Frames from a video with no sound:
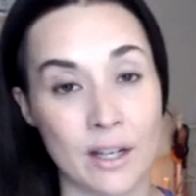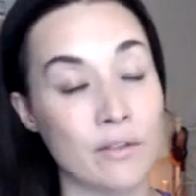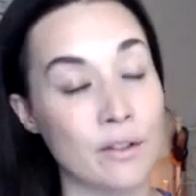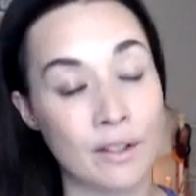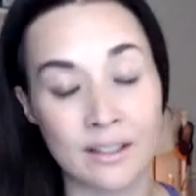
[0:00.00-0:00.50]

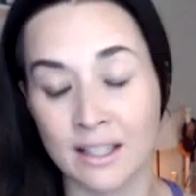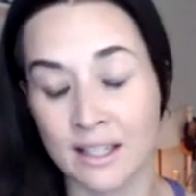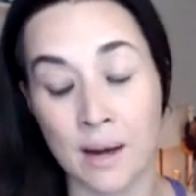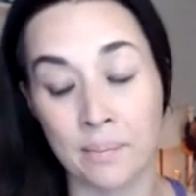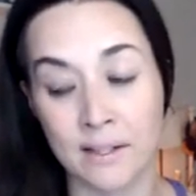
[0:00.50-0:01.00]
If you look this
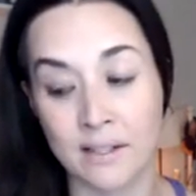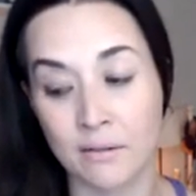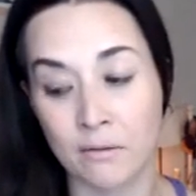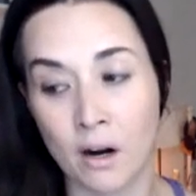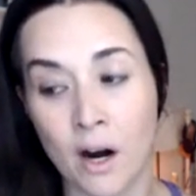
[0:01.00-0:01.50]
up, it's
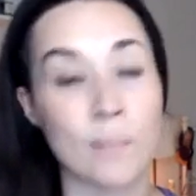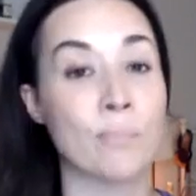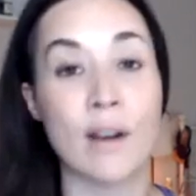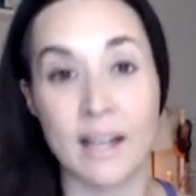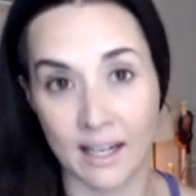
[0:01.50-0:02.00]

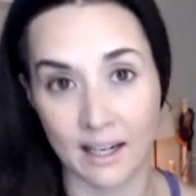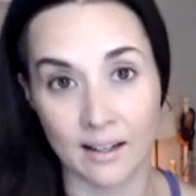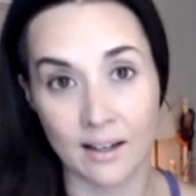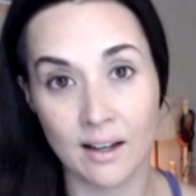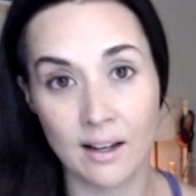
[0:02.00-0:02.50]
heartbreaking